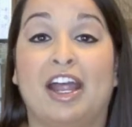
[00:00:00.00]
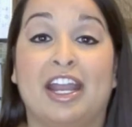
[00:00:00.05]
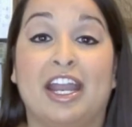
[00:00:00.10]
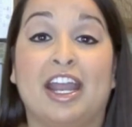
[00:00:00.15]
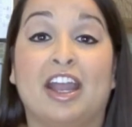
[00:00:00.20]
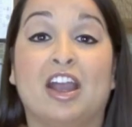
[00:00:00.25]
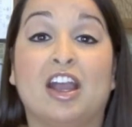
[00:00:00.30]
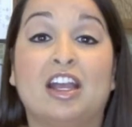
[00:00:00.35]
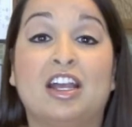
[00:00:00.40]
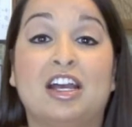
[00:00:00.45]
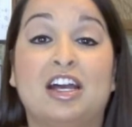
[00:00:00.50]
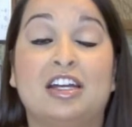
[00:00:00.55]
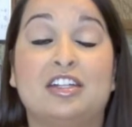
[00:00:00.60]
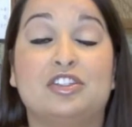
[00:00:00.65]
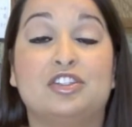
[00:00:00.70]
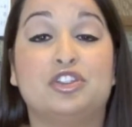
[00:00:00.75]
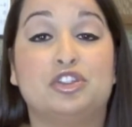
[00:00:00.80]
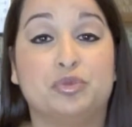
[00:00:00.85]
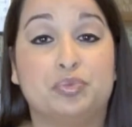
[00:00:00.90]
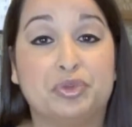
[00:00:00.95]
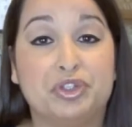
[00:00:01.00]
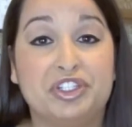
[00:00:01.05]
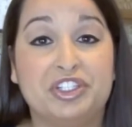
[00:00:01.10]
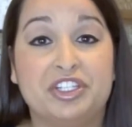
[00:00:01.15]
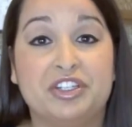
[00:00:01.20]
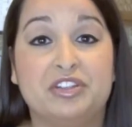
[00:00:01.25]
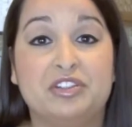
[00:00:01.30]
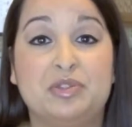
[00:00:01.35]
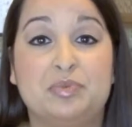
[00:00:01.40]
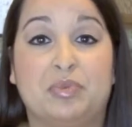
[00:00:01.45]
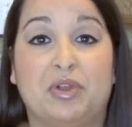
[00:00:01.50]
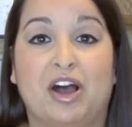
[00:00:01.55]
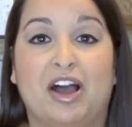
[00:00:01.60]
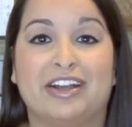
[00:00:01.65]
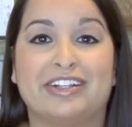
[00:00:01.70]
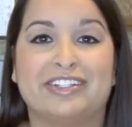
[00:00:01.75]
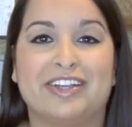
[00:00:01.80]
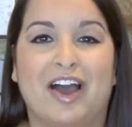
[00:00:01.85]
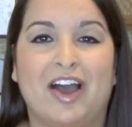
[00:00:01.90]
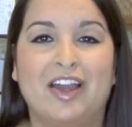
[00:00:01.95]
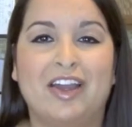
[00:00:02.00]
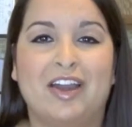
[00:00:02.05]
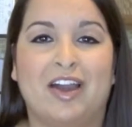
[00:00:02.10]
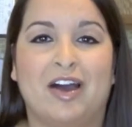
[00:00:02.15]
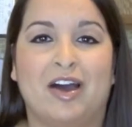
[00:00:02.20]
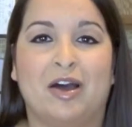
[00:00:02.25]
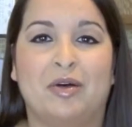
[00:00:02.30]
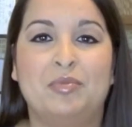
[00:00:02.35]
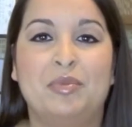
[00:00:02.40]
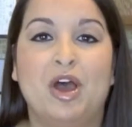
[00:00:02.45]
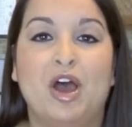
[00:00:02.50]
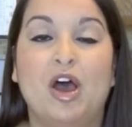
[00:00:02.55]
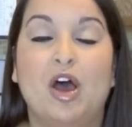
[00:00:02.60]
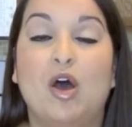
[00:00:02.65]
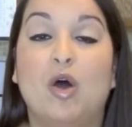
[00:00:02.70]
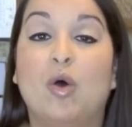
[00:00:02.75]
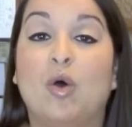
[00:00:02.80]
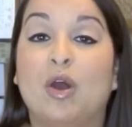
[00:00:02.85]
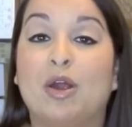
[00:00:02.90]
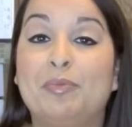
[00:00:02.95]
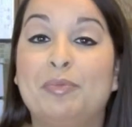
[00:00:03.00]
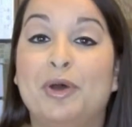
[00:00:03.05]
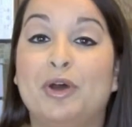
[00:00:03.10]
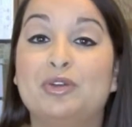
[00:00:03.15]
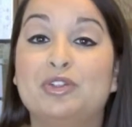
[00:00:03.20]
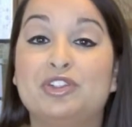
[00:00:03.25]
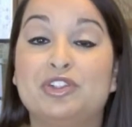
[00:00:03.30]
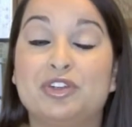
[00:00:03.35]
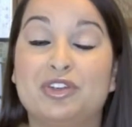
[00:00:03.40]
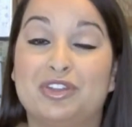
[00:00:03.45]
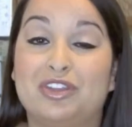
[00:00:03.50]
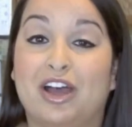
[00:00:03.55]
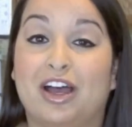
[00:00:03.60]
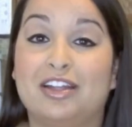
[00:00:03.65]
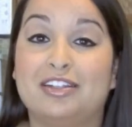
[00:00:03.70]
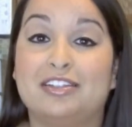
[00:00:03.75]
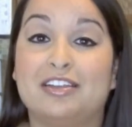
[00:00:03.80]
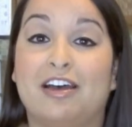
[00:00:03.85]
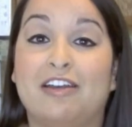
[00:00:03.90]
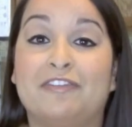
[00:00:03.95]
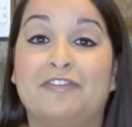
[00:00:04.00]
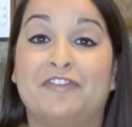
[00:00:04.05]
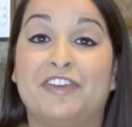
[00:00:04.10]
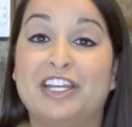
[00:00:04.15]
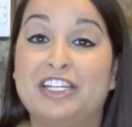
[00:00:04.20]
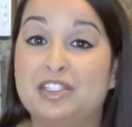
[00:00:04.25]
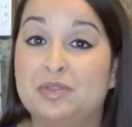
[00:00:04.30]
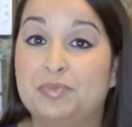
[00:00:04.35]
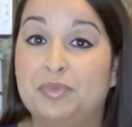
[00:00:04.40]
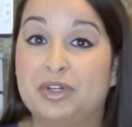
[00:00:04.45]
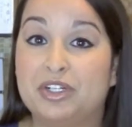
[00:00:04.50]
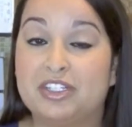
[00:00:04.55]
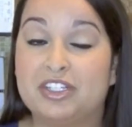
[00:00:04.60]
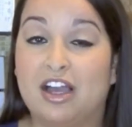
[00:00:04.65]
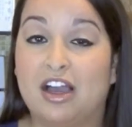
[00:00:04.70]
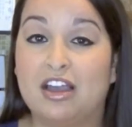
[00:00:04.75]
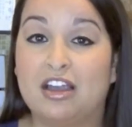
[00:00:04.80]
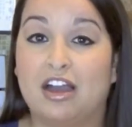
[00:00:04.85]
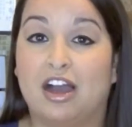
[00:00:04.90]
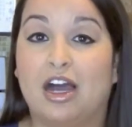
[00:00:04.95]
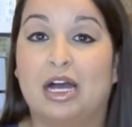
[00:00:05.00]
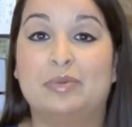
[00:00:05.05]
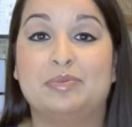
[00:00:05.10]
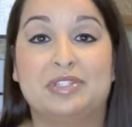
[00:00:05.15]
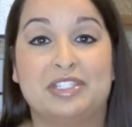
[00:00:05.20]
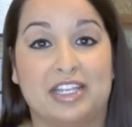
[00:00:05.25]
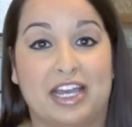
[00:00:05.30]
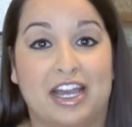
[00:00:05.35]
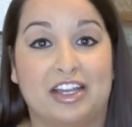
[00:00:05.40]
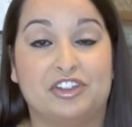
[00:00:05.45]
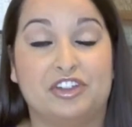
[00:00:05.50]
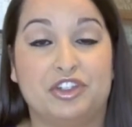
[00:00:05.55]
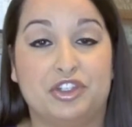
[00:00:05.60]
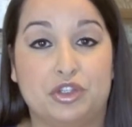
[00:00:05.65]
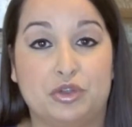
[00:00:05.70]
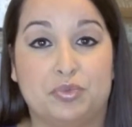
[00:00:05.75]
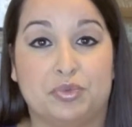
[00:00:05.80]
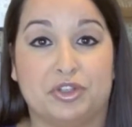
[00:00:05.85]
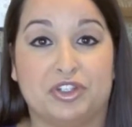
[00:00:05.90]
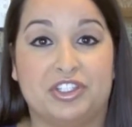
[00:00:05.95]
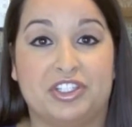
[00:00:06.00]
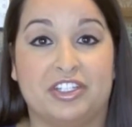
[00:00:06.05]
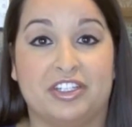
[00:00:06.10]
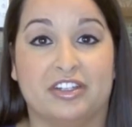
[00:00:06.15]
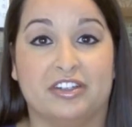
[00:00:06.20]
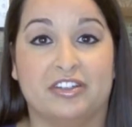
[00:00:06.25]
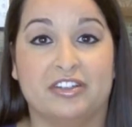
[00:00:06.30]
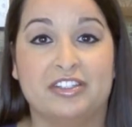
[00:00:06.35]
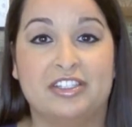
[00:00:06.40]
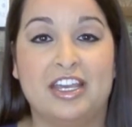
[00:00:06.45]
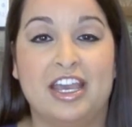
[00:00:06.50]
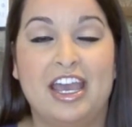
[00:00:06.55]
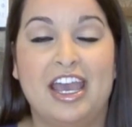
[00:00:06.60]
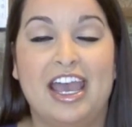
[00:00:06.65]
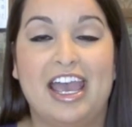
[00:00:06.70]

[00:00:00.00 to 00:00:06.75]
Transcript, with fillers: at erica at superstealsblog.com or post your thoughts on facebook.com slash supersteals.